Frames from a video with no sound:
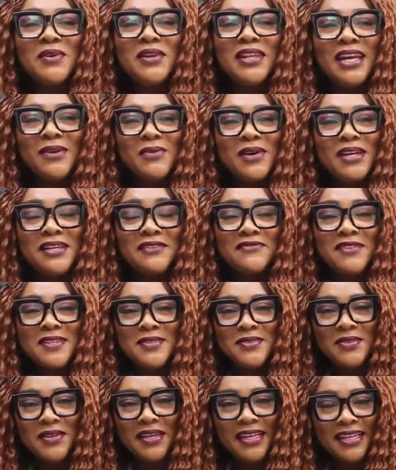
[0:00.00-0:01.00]
OLAWALE
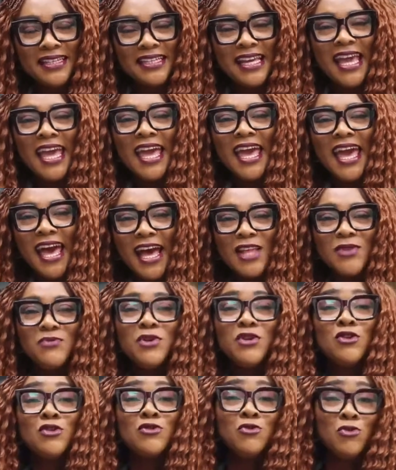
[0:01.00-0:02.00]
FASANYA, and
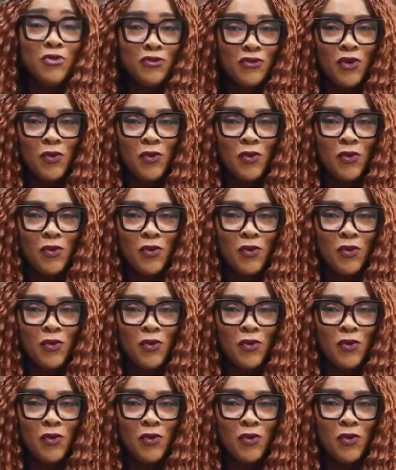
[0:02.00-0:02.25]
we look